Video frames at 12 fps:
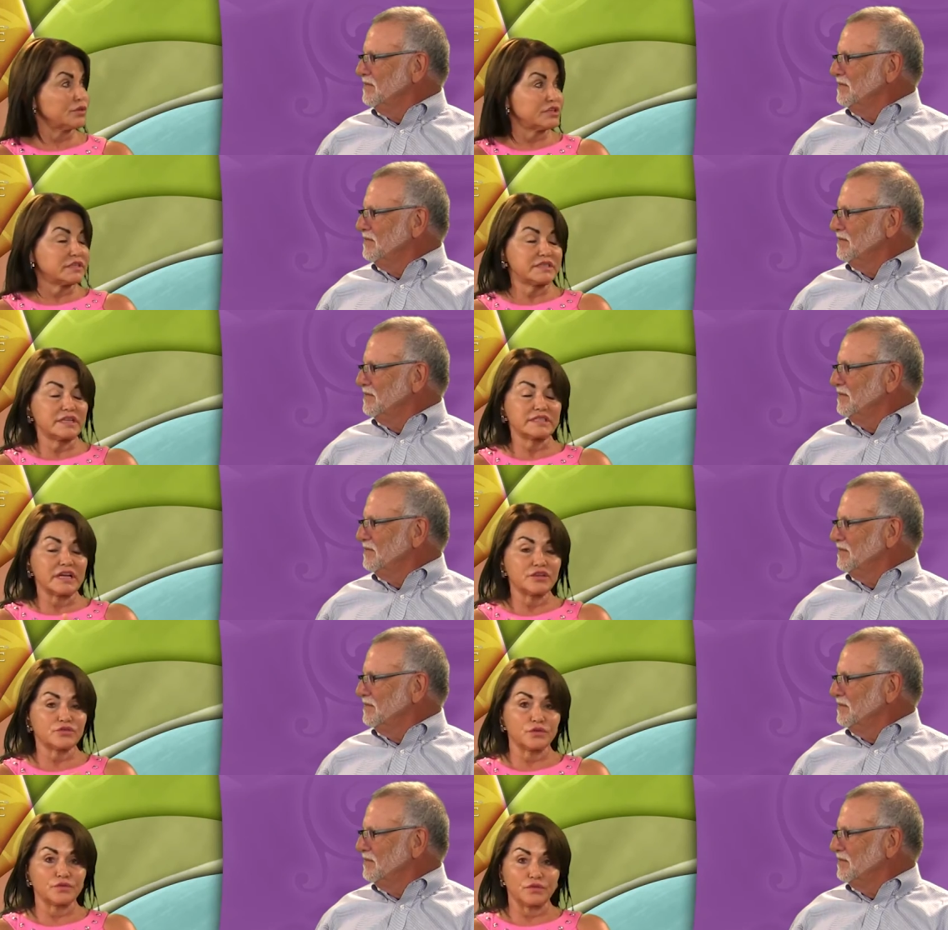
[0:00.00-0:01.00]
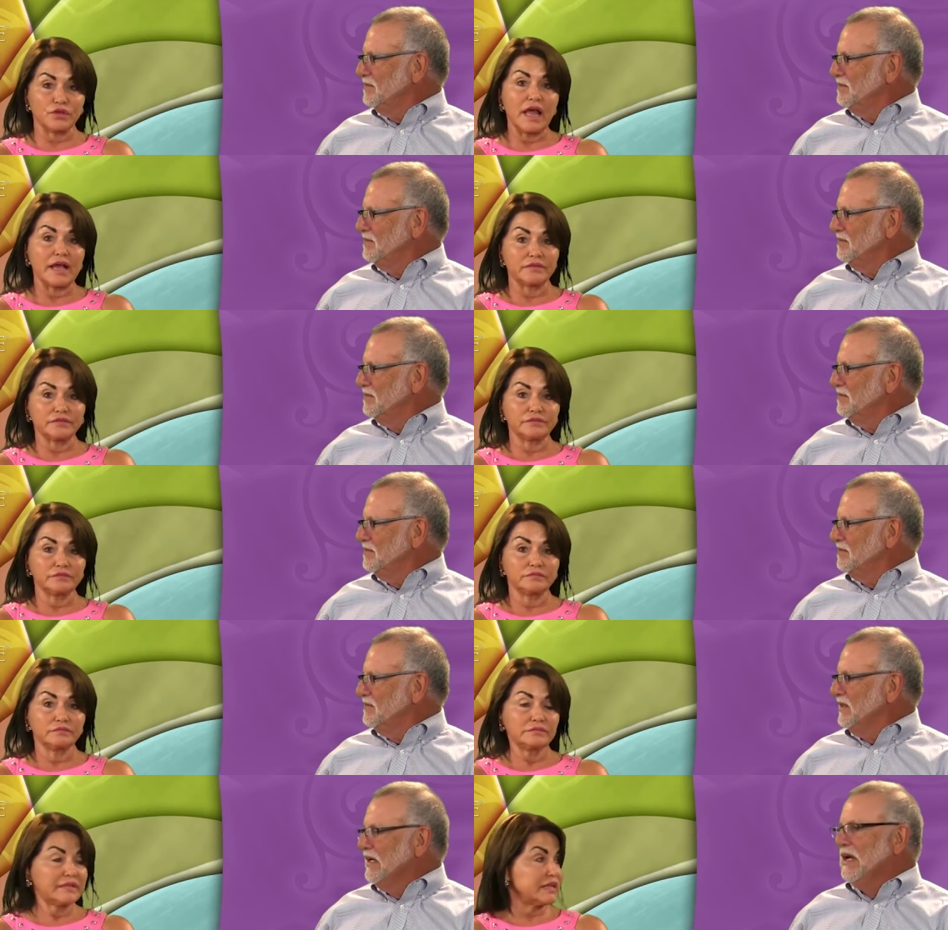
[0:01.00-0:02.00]
Speaker 1: which is Testosterone for Life.
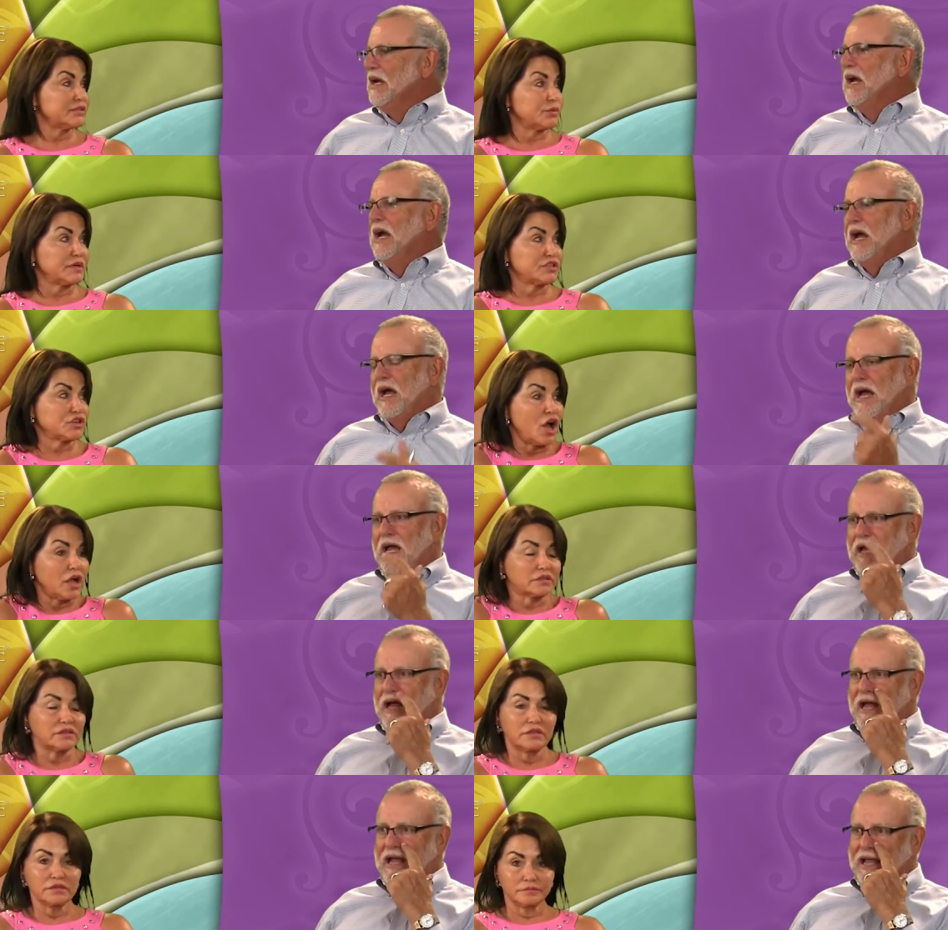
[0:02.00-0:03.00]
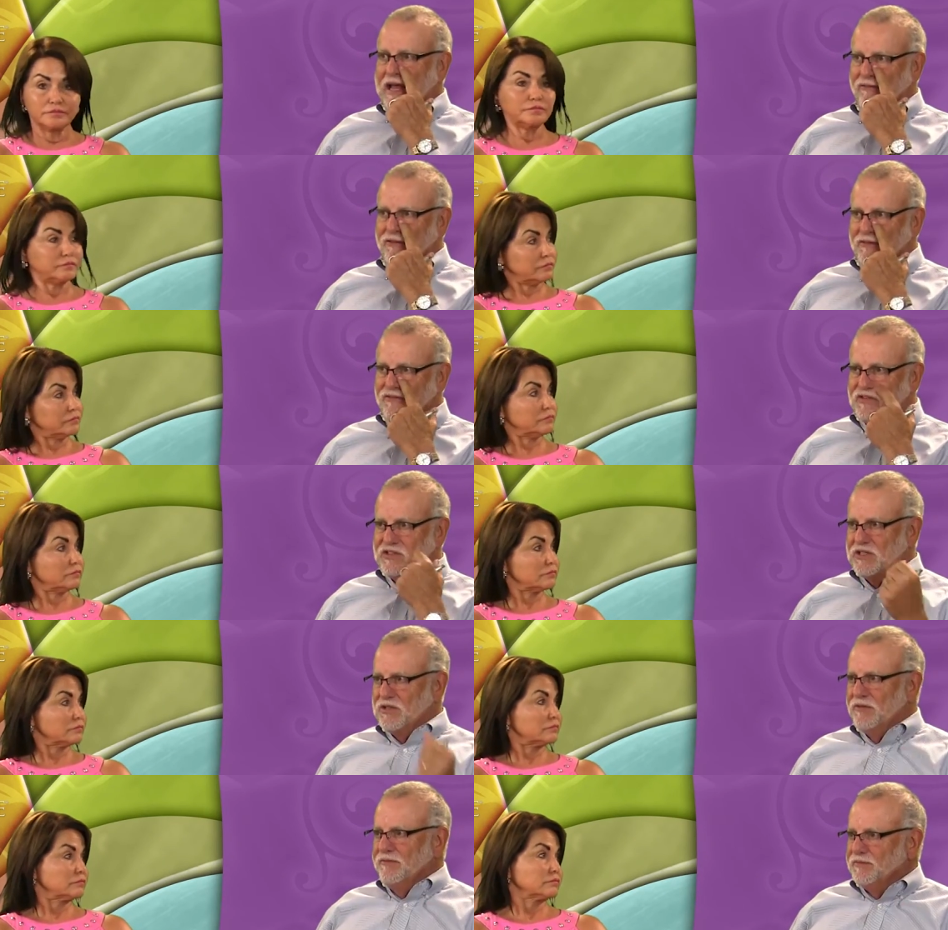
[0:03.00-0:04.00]
That's what it's called.
Speaker 2: I, I have a
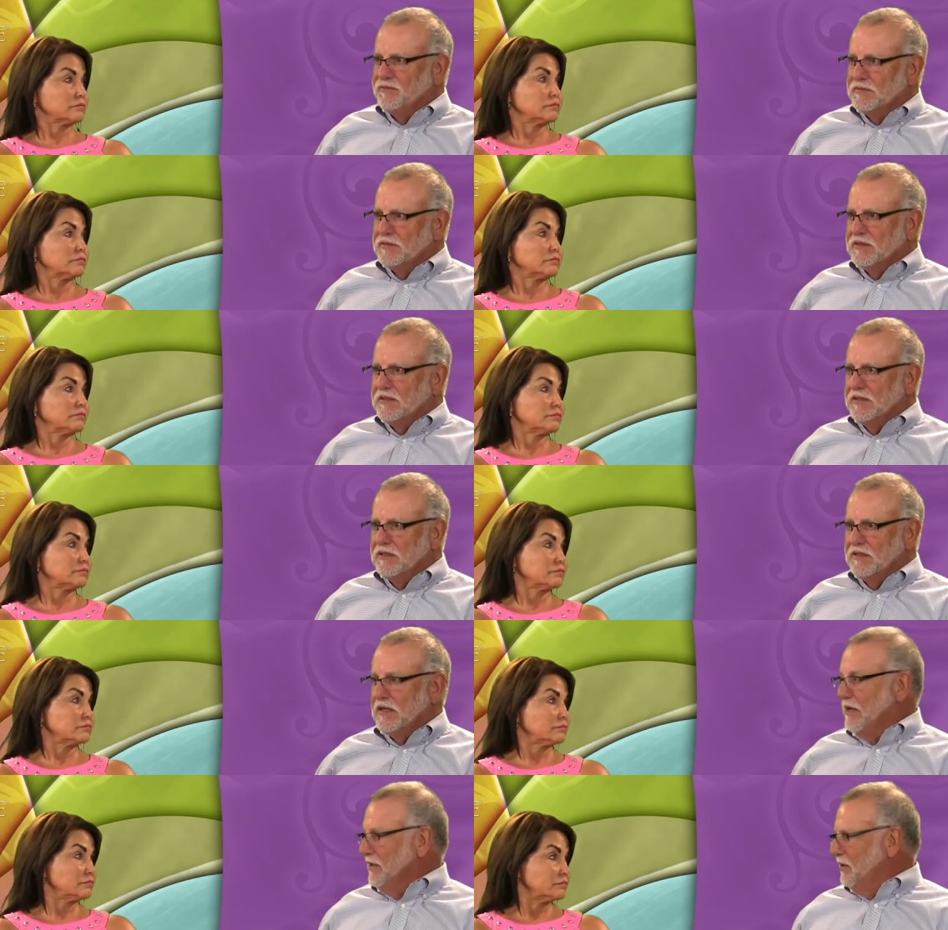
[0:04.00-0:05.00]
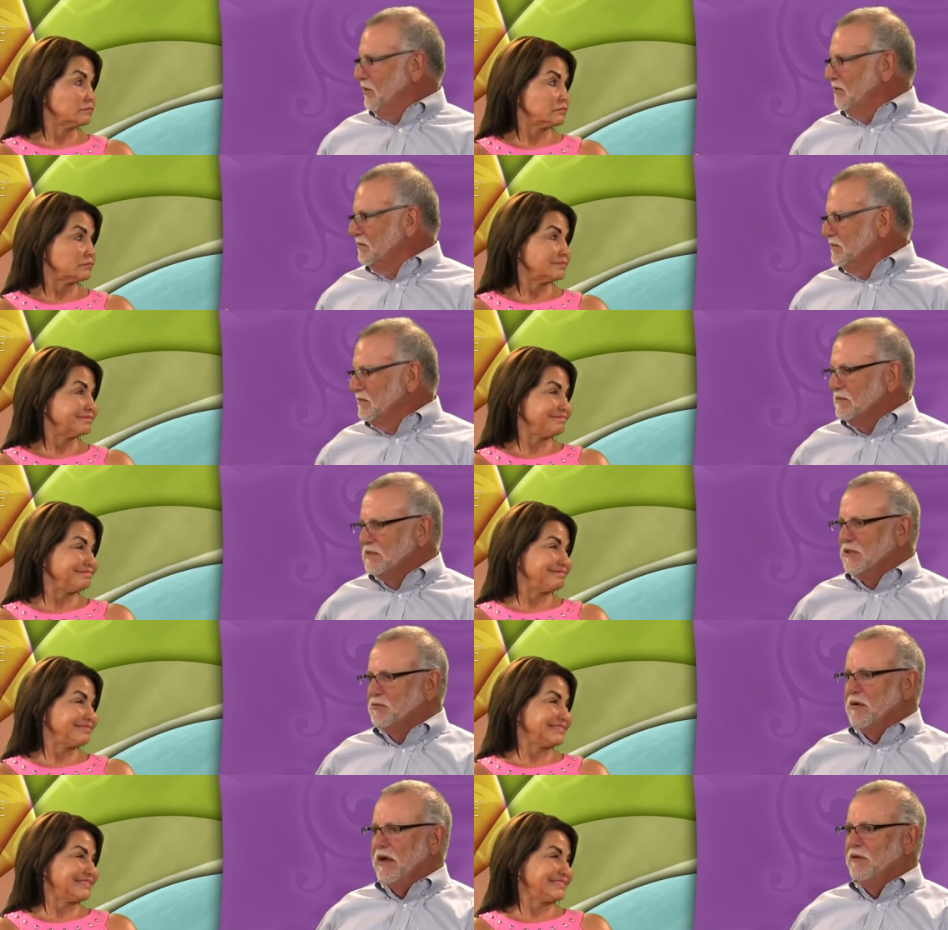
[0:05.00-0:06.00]
physician, not you,
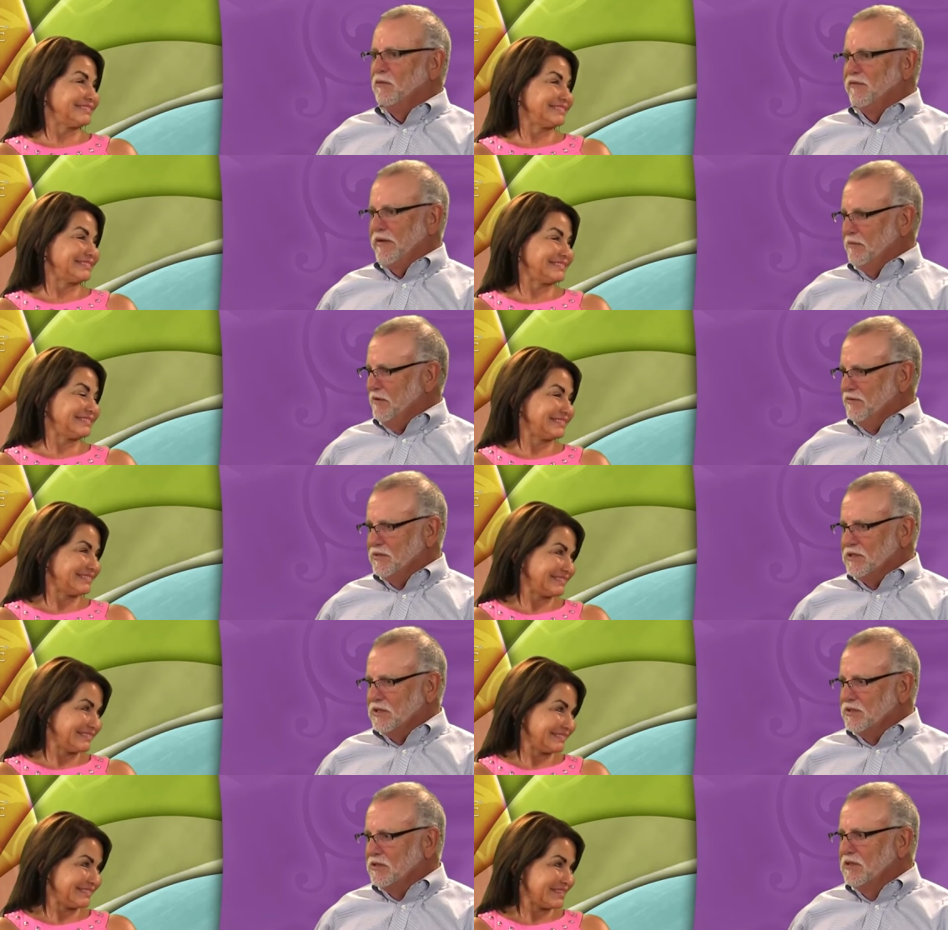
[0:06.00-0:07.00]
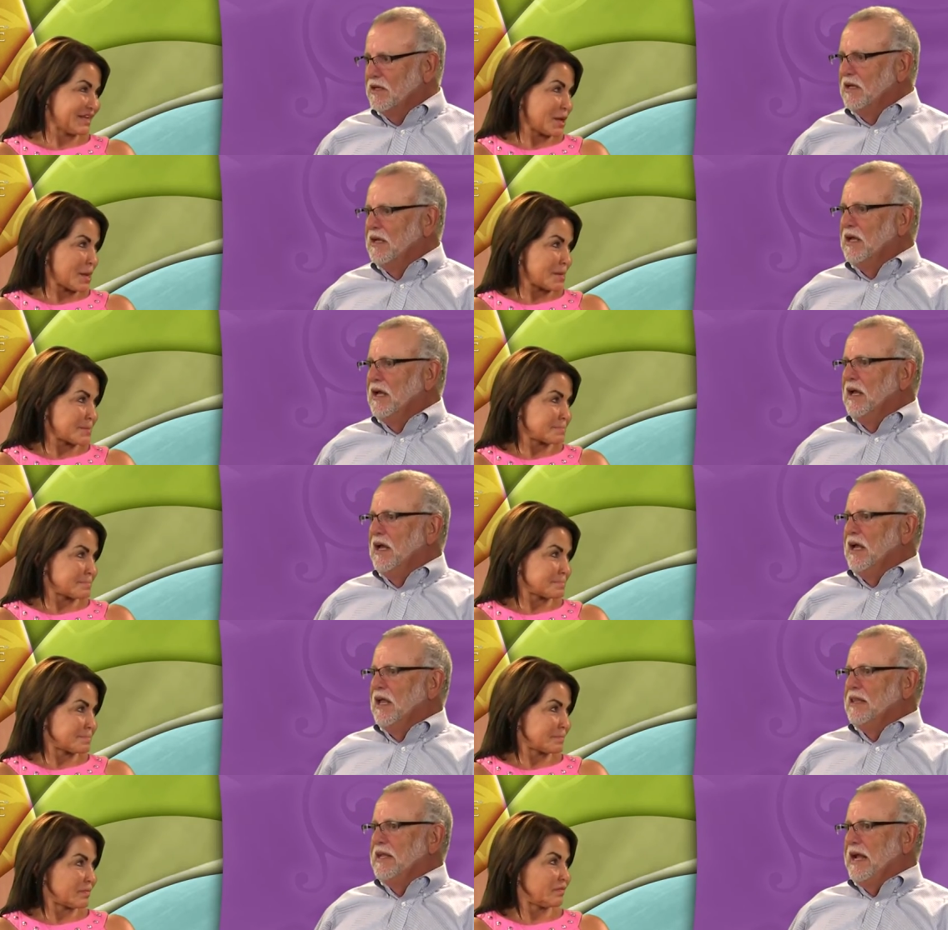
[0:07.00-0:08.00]
it's my family physician,
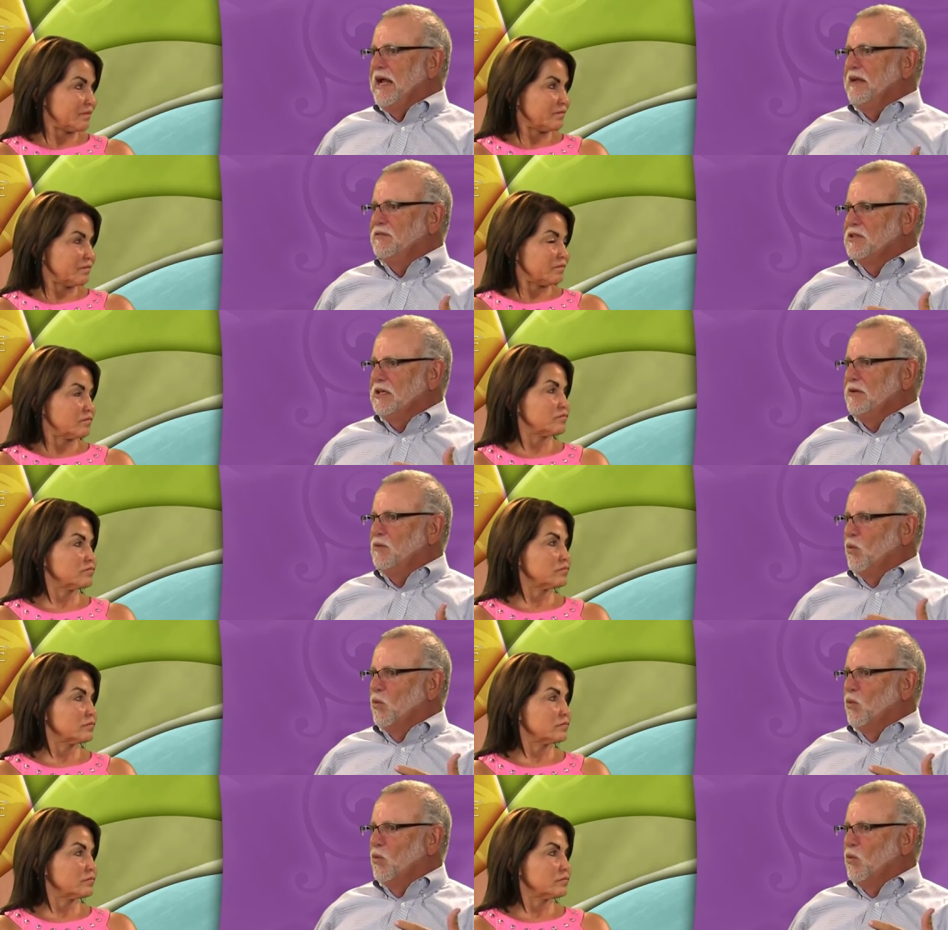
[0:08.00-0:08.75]
that I have seen